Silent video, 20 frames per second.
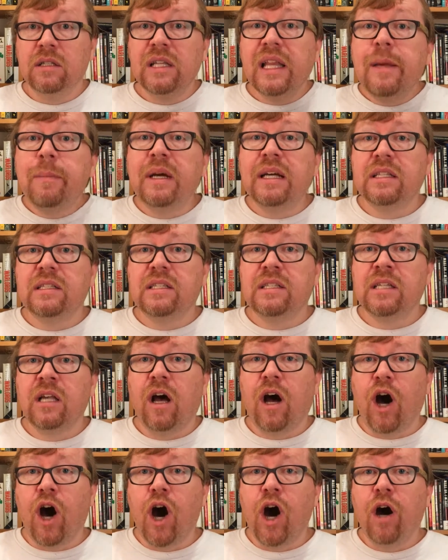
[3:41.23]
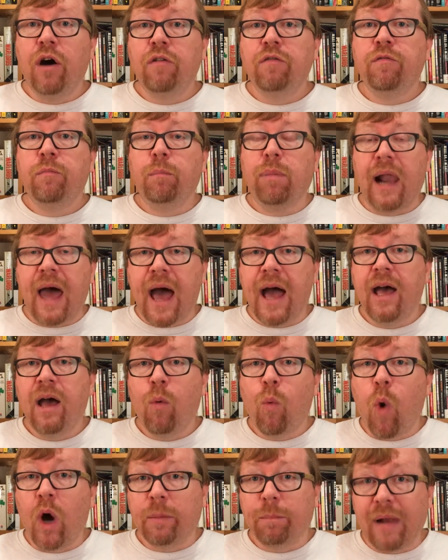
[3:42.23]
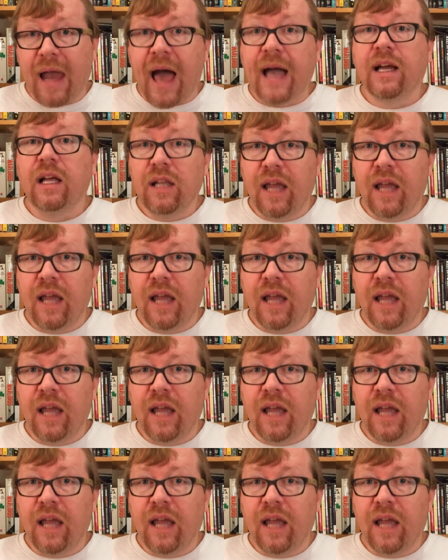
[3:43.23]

limits of what Black